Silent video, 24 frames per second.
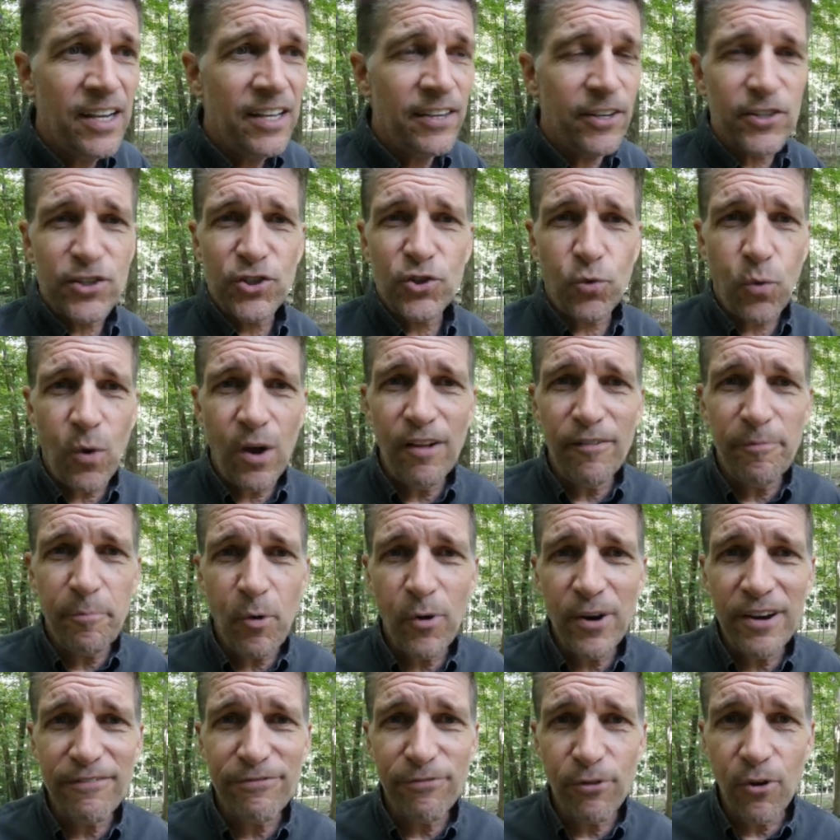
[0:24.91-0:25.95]
There's
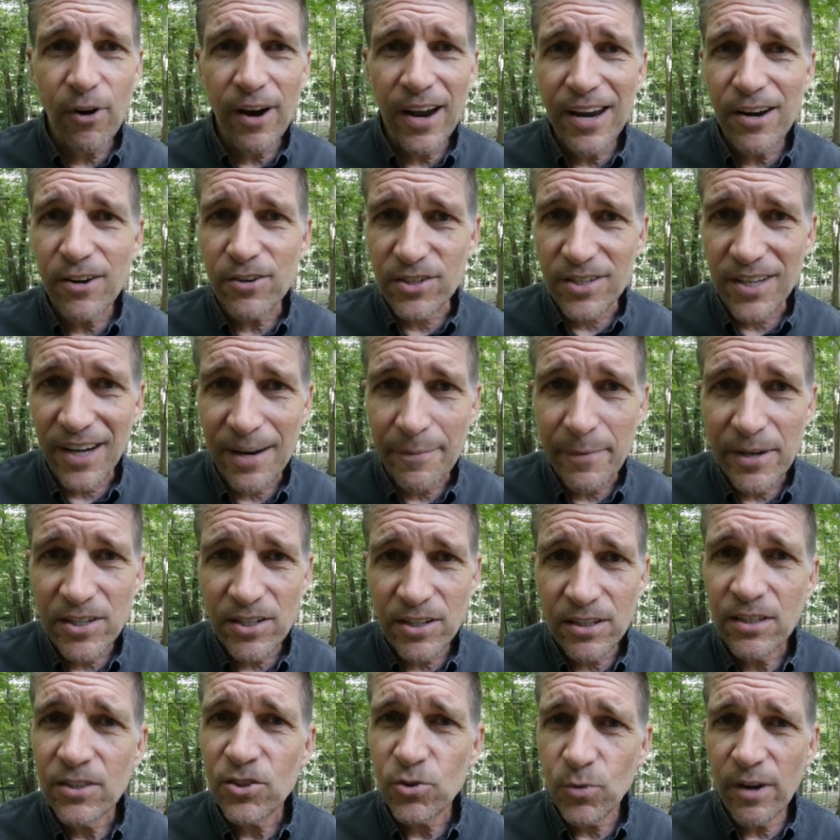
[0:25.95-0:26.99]
12.4 acres, did I
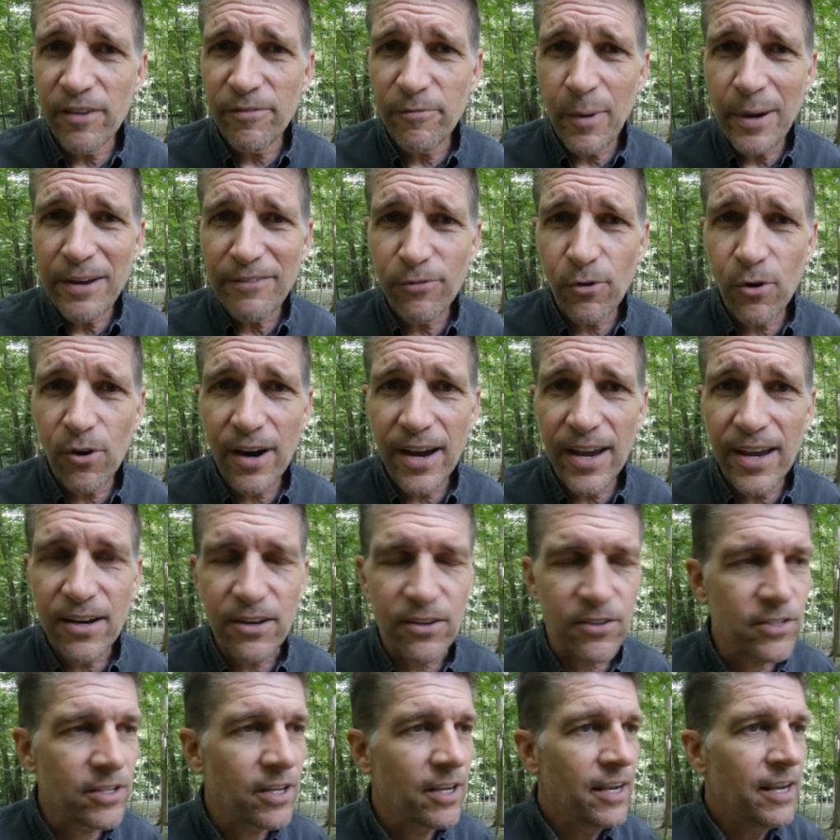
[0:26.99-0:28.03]
mention? 12.4
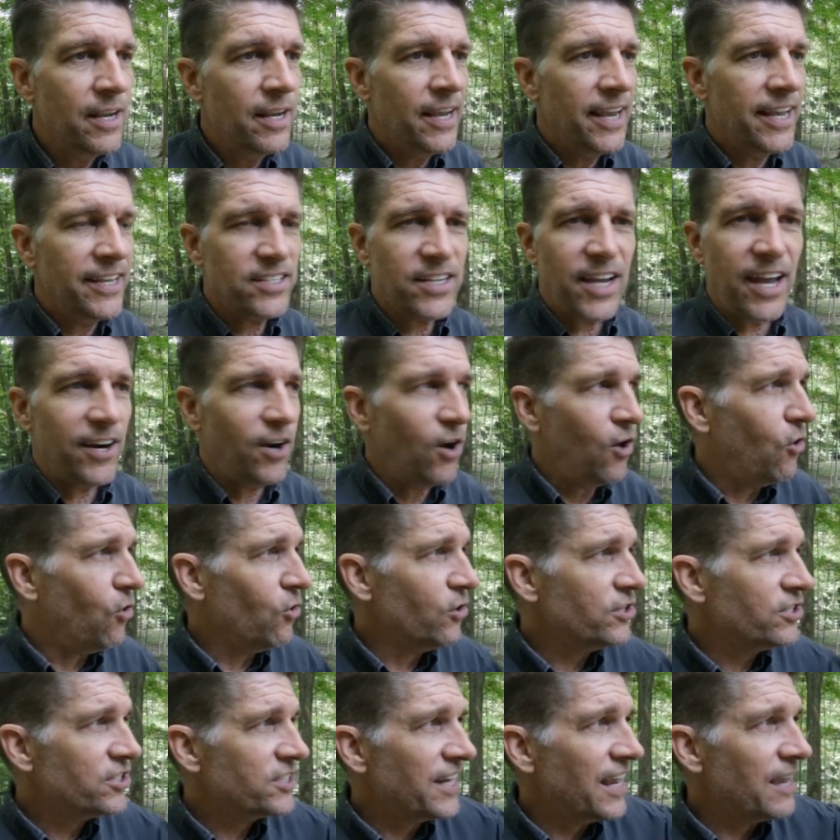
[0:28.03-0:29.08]
acres. It's got
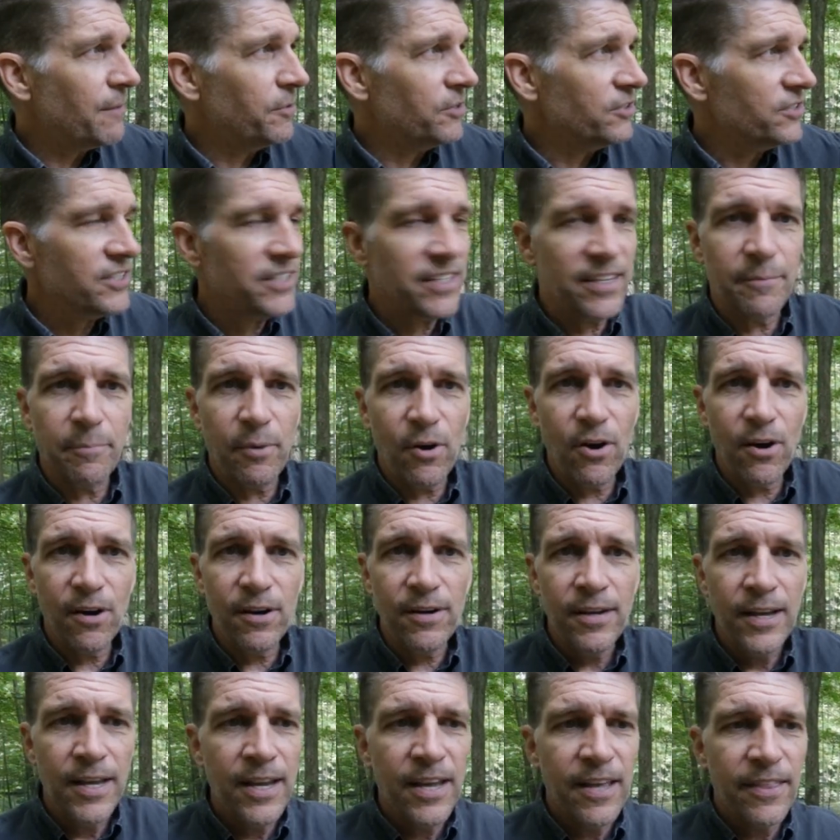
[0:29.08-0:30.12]
horse stables in the
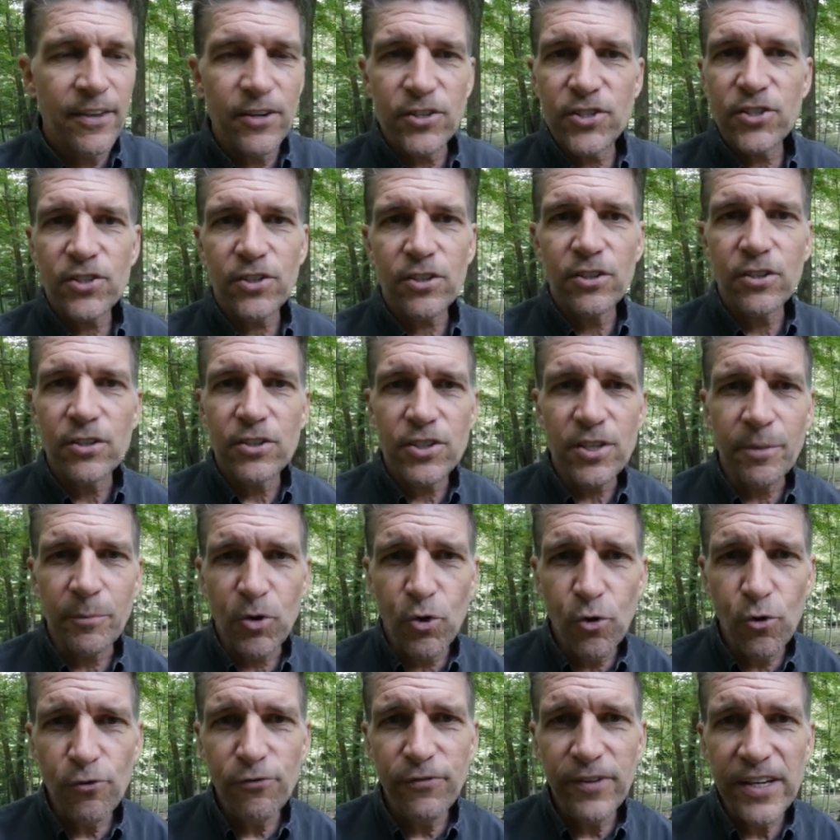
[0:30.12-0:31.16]
barn. There's some
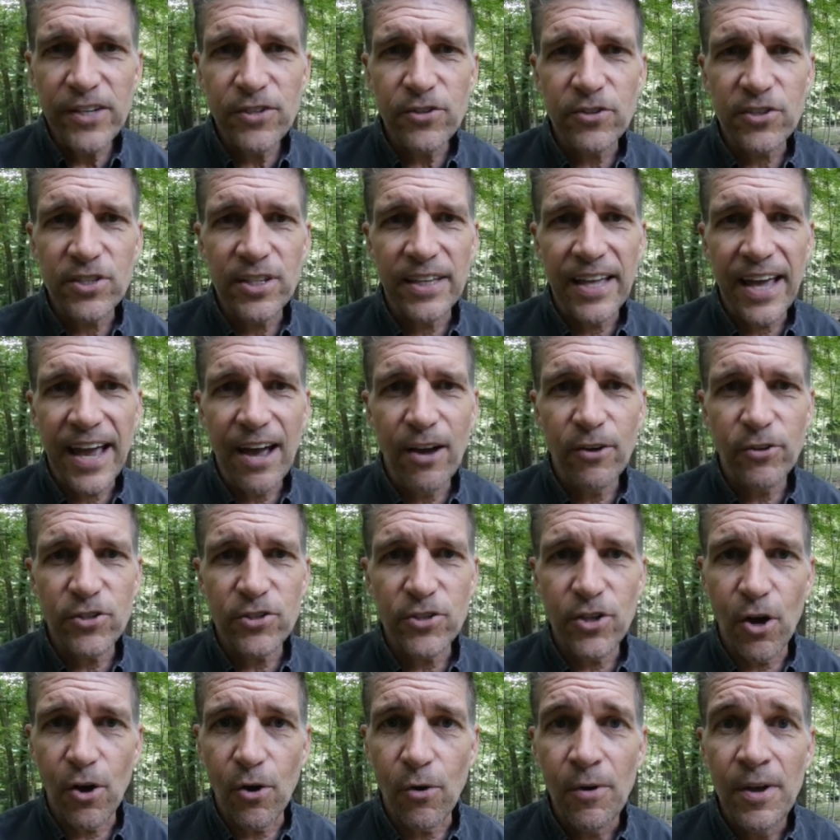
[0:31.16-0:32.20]
cool features in the house
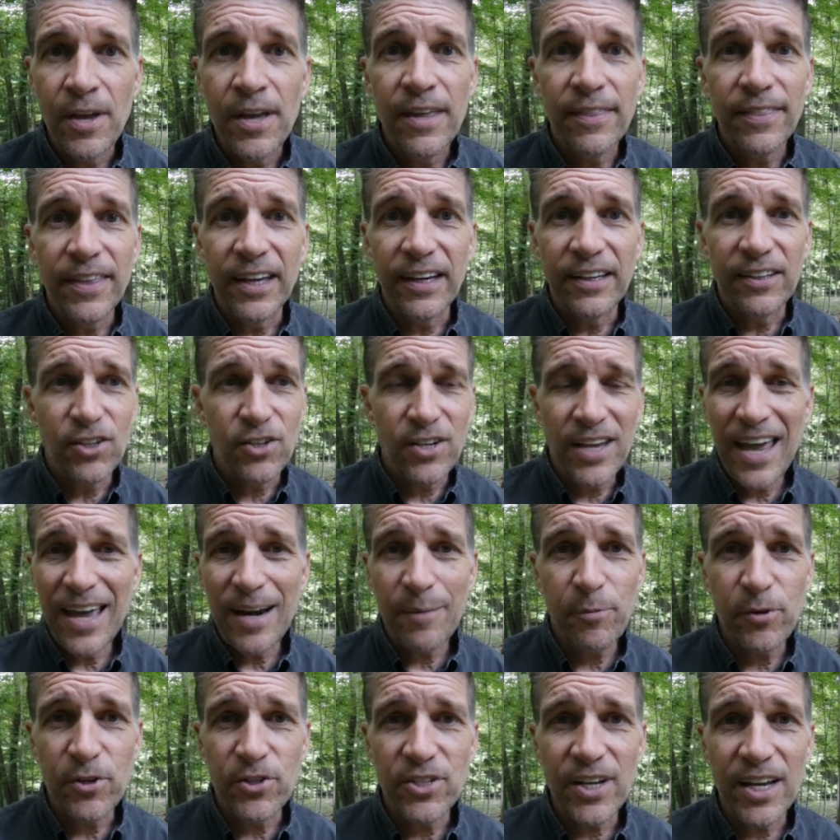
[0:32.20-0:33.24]
though that you can't
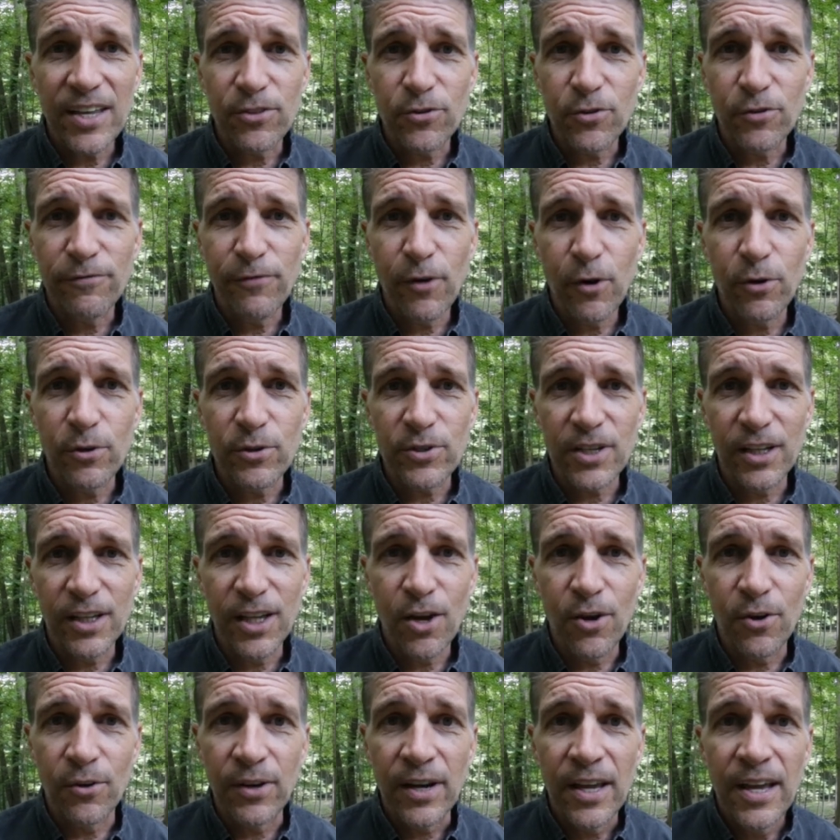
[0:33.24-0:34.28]
appreciate through photos
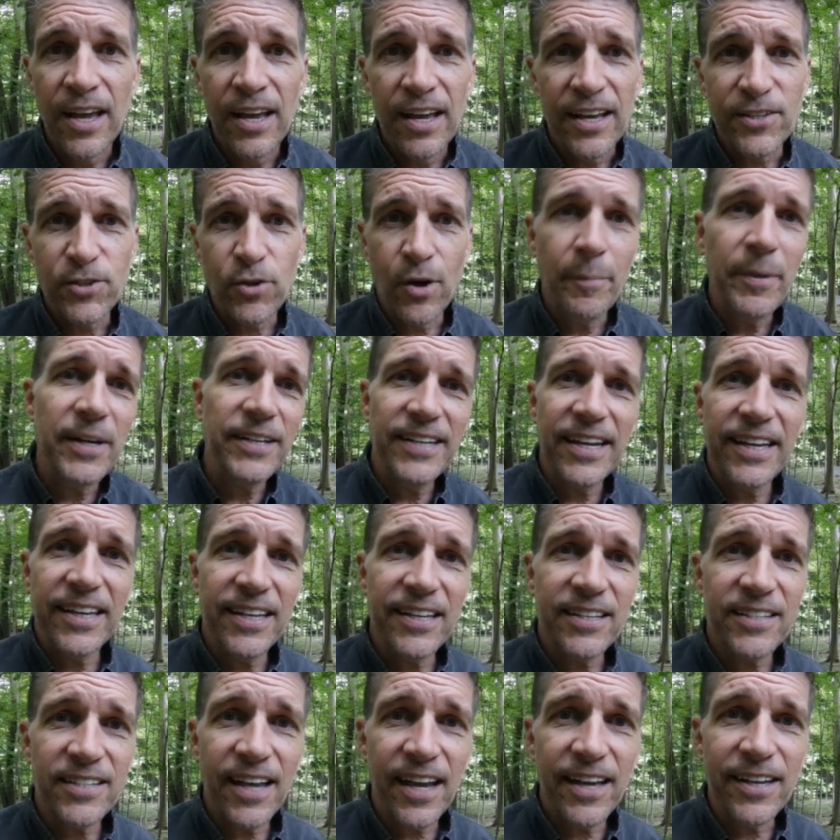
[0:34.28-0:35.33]
alone. And so I'm gonna take
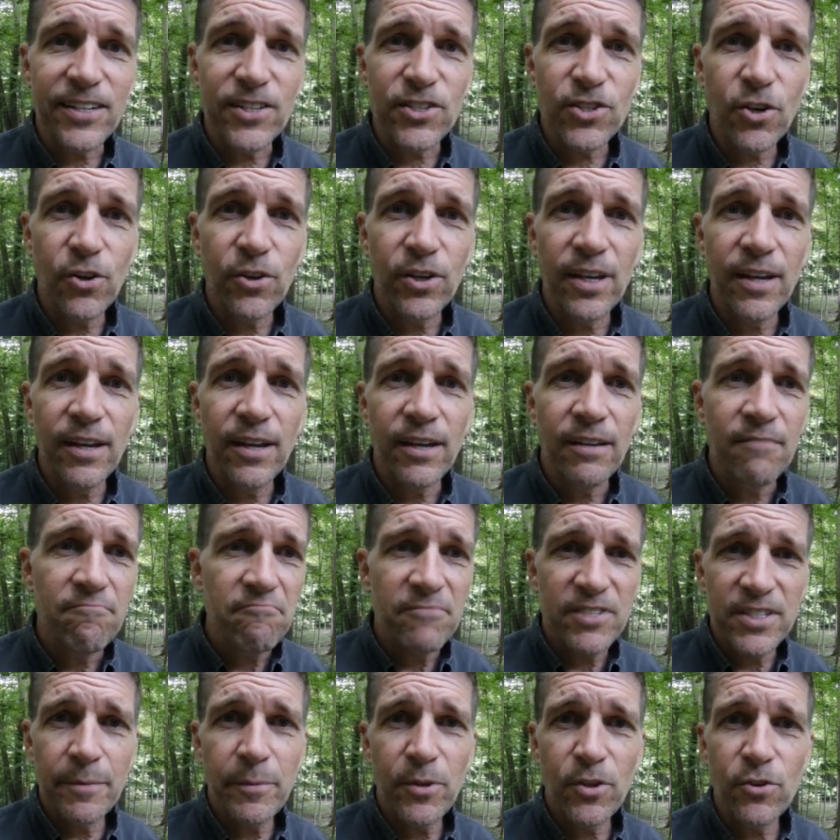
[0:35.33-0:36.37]
you inside and show you
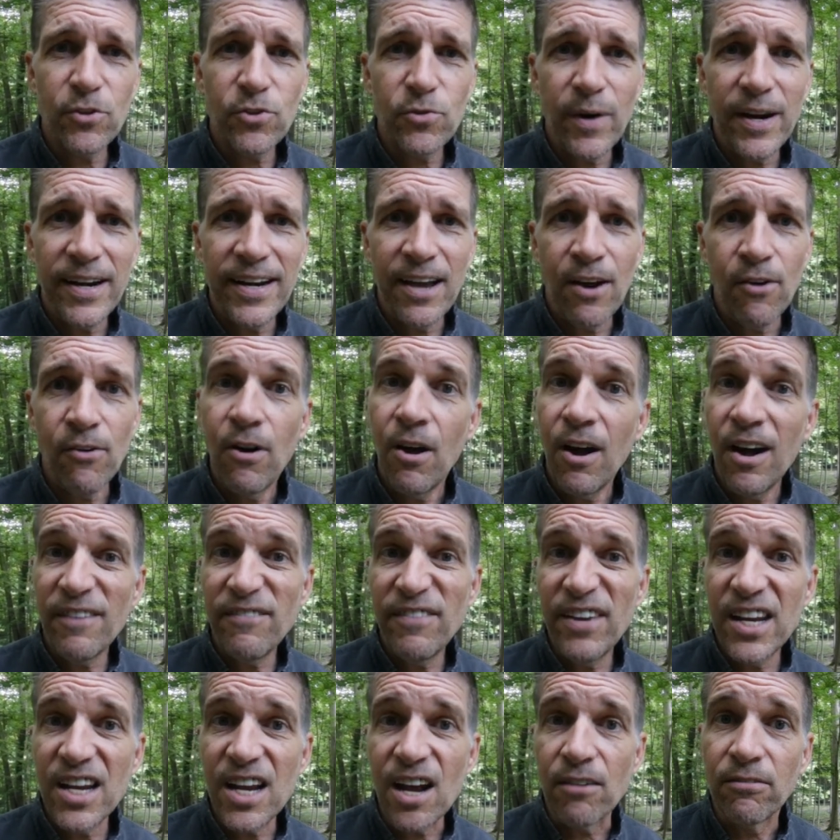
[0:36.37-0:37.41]
some of those right now on
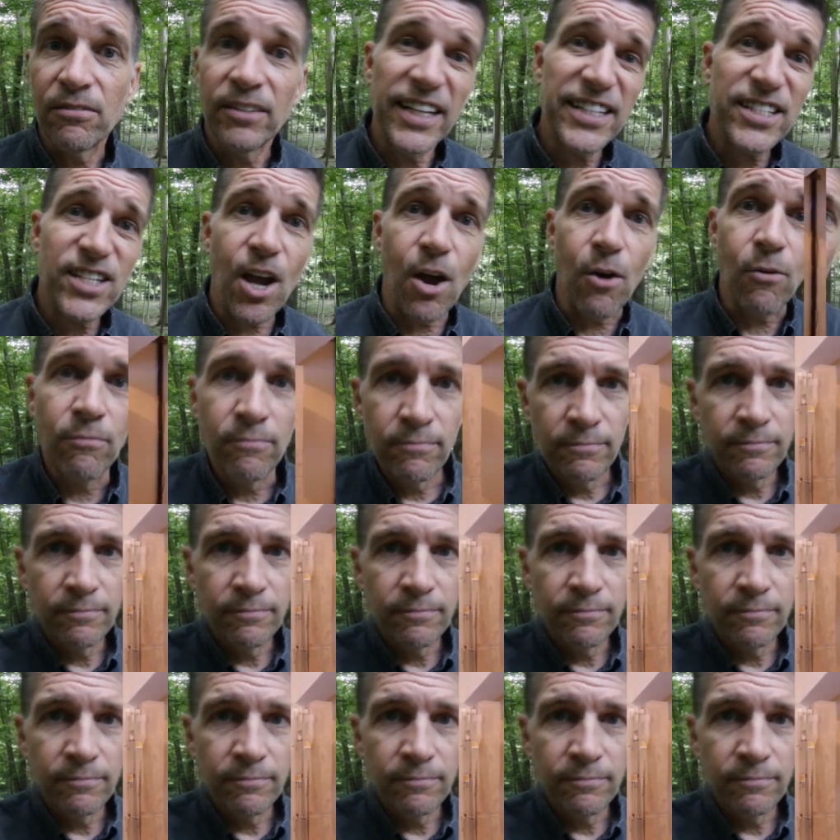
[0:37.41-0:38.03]
video. Let's go.